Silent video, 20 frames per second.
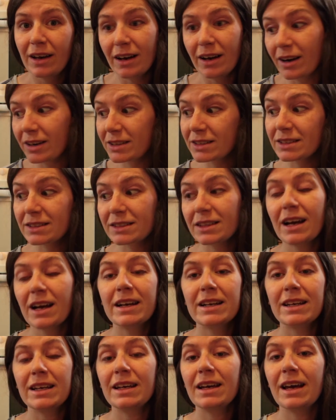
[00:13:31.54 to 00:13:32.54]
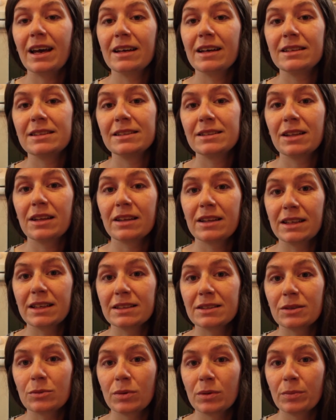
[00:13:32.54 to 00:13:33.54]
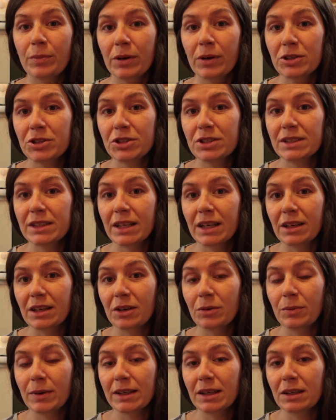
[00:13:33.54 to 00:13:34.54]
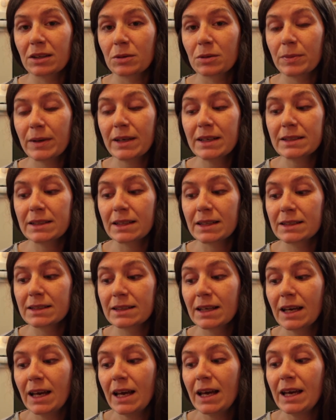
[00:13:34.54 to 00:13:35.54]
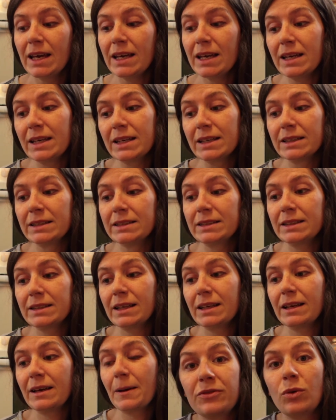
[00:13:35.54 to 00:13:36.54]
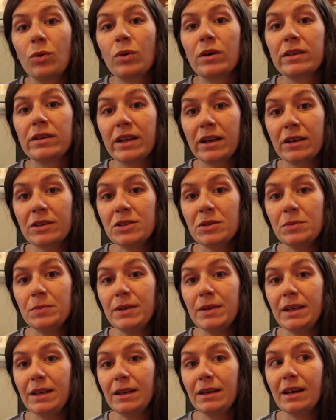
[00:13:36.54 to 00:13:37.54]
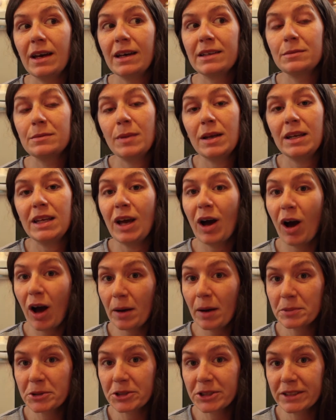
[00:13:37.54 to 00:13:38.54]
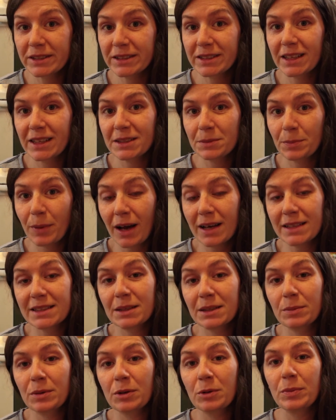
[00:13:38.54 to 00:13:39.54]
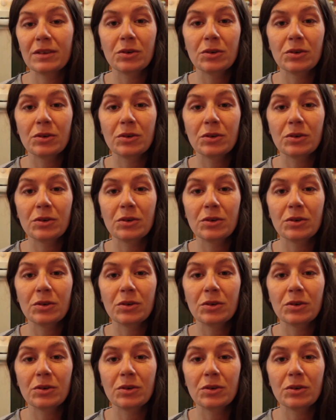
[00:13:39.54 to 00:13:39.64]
our society and the things that we're purchasing on a regular basis is for there to be as many options as possible.